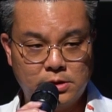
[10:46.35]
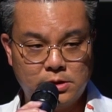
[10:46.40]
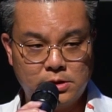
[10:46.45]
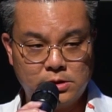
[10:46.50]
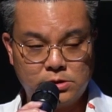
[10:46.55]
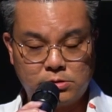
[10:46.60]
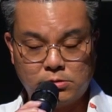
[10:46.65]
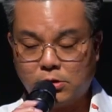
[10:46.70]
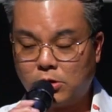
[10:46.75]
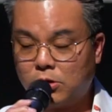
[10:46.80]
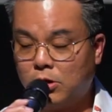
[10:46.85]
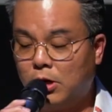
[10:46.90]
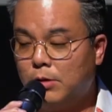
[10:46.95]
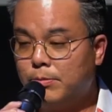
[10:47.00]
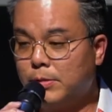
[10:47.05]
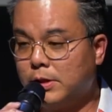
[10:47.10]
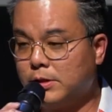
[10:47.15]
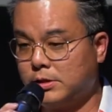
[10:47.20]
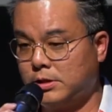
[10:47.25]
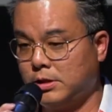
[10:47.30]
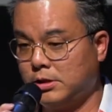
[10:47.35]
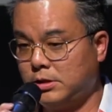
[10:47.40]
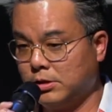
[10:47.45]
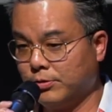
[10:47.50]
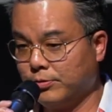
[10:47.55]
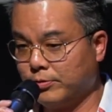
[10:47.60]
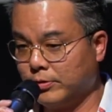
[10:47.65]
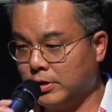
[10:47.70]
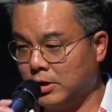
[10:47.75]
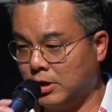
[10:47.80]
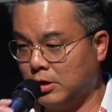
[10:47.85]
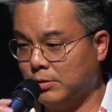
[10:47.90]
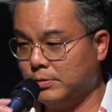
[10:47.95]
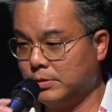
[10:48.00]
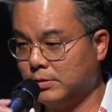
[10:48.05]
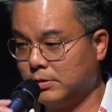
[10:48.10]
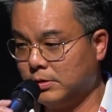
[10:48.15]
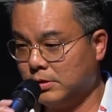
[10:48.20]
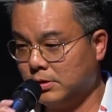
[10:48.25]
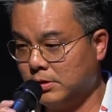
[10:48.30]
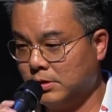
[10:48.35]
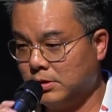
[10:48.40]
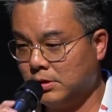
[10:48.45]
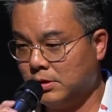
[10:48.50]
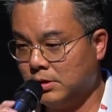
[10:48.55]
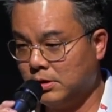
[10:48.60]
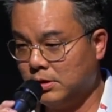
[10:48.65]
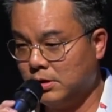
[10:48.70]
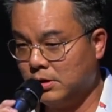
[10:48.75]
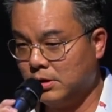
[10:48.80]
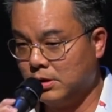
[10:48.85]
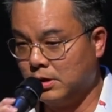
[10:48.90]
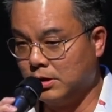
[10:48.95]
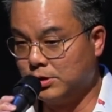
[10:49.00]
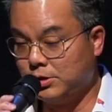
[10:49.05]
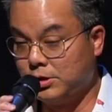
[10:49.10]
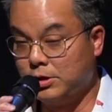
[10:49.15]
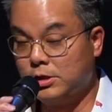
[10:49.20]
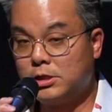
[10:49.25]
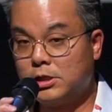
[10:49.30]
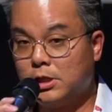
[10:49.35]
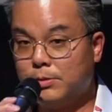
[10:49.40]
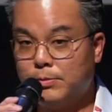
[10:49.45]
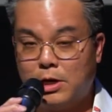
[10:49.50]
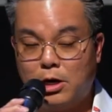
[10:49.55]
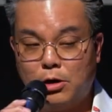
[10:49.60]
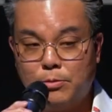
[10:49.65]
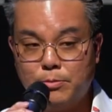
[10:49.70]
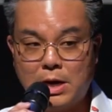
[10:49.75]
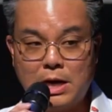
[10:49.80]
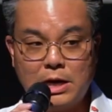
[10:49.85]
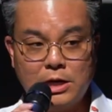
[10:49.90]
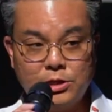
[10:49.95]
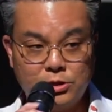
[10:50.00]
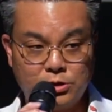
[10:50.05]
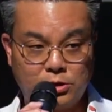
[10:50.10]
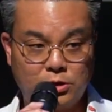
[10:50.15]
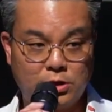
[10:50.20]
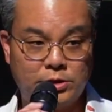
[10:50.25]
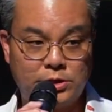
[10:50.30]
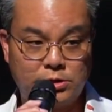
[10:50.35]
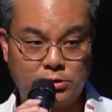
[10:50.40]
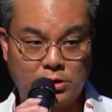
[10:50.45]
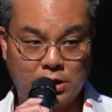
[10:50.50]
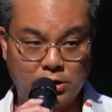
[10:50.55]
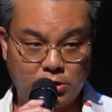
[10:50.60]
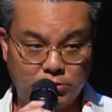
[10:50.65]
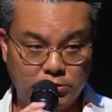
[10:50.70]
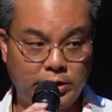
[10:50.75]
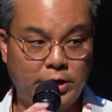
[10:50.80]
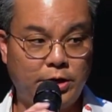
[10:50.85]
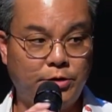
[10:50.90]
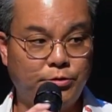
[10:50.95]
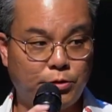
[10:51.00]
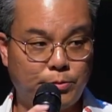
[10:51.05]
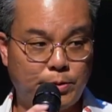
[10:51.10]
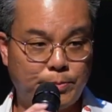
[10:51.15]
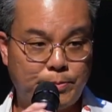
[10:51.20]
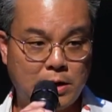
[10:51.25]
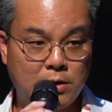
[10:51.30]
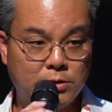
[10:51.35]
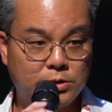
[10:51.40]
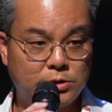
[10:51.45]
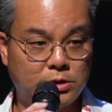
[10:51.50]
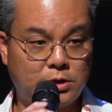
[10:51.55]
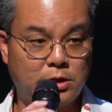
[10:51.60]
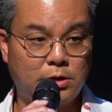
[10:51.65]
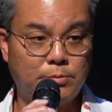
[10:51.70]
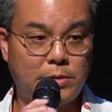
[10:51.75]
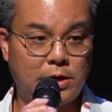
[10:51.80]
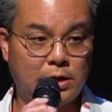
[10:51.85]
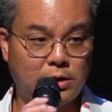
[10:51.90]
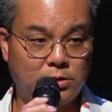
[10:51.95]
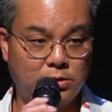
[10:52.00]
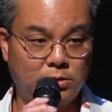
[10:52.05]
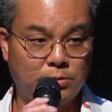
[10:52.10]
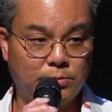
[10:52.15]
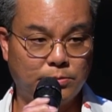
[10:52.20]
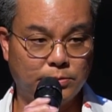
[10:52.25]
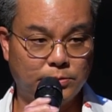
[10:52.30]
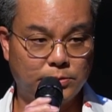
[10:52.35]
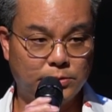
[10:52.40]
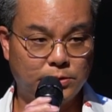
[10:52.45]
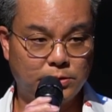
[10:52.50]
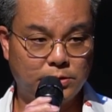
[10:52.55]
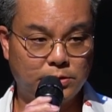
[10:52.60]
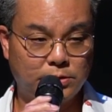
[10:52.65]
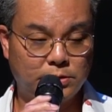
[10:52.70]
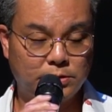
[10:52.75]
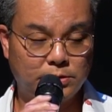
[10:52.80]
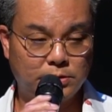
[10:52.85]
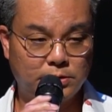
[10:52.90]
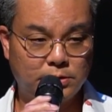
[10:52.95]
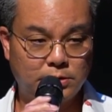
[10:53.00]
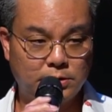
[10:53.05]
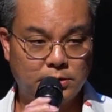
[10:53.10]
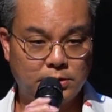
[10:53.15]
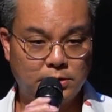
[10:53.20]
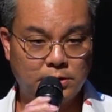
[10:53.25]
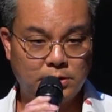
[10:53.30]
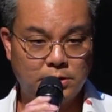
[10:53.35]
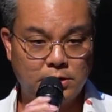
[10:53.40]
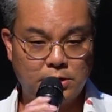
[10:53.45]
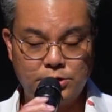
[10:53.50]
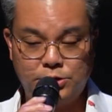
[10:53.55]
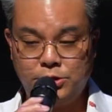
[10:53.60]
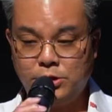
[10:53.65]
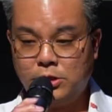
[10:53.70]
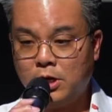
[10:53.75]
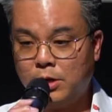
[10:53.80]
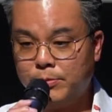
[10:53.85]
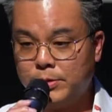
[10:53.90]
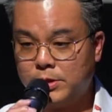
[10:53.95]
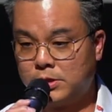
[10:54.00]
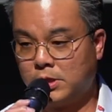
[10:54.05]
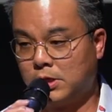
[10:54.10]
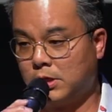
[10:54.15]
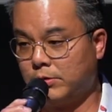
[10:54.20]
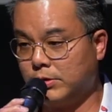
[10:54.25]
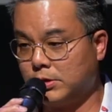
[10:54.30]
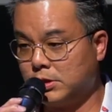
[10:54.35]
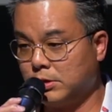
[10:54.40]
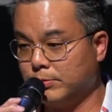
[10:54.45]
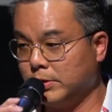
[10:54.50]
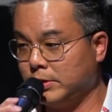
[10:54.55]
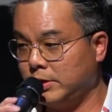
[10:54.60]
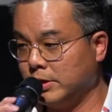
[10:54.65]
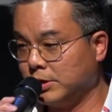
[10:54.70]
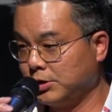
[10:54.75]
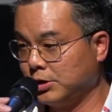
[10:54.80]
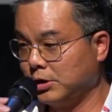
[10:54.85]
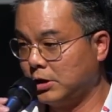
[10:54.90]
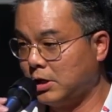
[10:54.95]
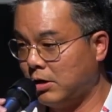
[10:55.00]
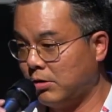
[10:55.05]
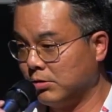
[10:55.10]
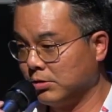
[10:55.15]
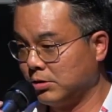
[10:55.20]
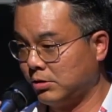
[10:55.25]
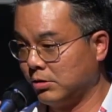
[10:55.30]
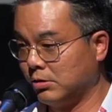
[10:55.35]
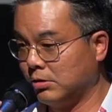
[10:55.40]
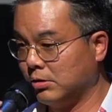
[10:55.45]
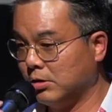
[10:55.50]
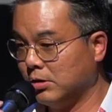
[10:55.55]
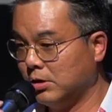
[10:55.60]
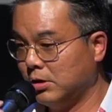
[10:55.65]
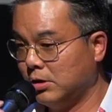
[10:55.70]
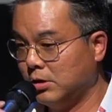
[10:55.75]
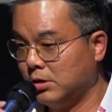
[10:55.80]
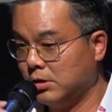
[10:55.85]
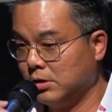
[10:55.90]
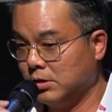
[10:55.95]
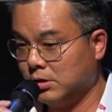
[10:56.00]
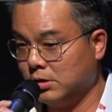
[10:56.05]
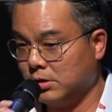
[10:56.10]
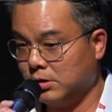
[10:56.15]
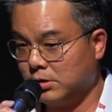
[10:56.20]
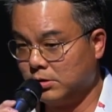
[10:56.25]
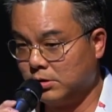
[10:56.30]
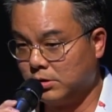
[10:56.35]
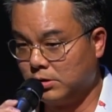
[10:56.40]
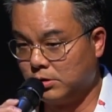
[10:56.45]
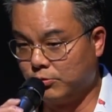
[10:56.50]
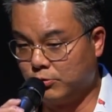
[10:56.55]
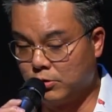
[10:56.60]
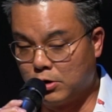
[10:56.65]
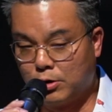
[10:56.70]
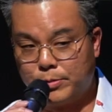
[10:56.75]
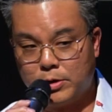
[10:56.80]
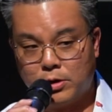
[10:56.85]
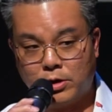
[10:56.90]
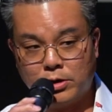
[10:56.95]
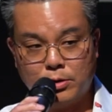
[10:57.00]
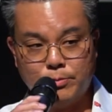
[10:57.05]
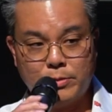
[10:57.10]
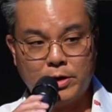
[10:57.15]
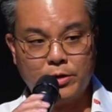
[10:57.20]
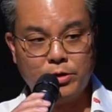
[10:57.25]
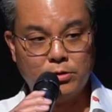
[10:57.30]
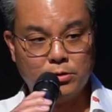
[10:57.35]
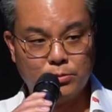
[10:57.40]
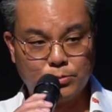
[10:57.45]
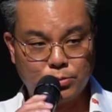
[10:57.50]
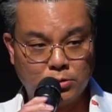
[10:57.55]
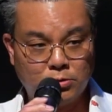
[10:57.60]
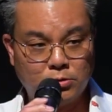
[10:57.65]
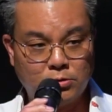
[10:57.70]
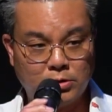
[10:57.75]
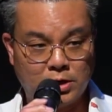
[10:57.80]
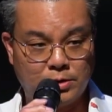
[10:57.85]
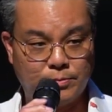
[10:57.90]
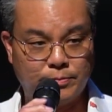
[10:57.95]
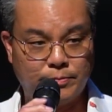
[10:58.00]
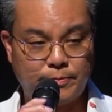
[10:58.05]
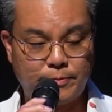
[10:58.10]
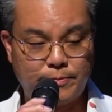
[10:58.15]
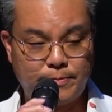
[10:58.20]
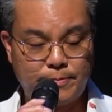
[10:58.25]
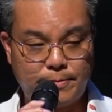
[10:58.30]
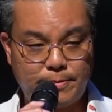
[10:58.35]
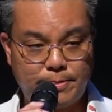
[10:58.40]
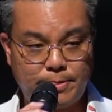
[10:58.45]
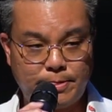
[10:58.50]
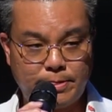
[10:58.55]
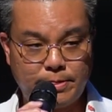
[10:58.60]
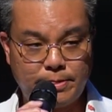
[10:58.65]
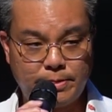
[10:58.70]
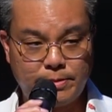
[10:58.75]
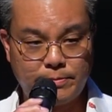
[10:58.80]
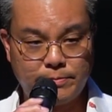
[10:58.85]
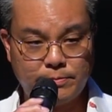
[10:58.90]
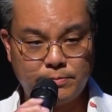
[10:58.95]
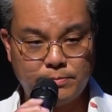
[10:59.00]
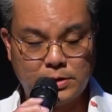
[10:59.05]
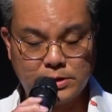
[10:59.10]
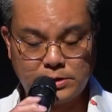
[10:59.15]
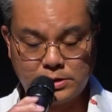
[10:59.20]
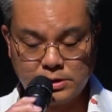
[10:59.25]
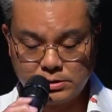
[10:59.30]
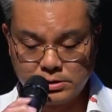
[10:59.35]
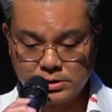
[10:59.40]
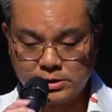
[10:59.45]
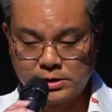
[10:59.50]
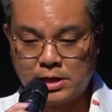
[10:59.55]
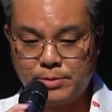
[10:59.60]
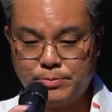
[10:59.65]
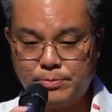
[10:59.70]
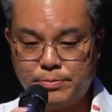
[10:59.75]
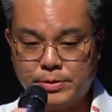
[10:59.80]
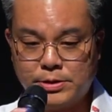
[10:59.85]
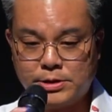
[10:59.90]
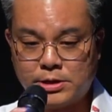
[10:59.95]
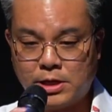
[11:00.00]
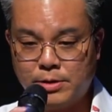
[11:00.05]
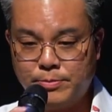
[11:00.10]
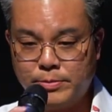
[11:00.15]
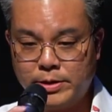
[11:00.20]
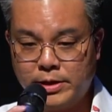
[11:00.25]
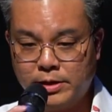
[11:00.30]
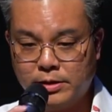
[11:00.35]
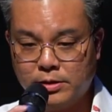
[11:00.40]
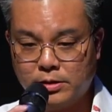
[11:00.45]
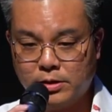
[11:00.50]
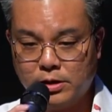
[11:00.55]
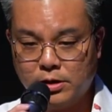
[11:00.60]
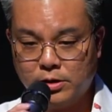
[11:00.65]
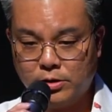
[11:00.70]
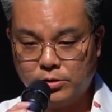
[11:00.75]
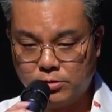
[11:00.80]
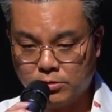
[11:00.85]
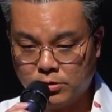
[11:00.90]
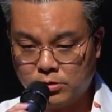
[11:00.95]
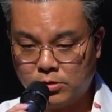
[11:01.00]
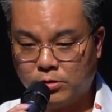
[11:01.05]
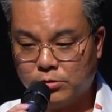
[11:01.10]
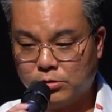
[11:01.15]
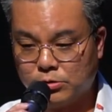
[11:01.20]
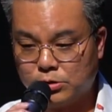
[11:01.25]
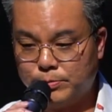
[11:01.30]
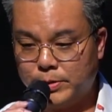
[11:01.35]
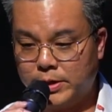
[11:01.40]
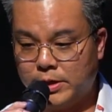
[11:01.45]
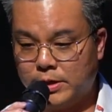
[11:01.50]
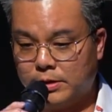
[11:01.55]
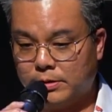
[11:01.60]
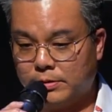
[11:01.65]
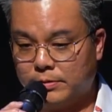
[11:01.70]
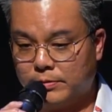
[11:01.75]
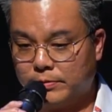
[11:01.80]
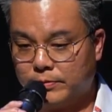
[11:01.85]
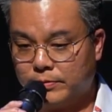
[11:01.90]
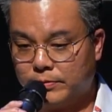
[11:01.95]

So I called my sister for help, and she somehow managed to agree for my parents to come back home. And she got me set up with some addiction counselor where I'd be on the methadone program. My sister sat beside me during all those meetings.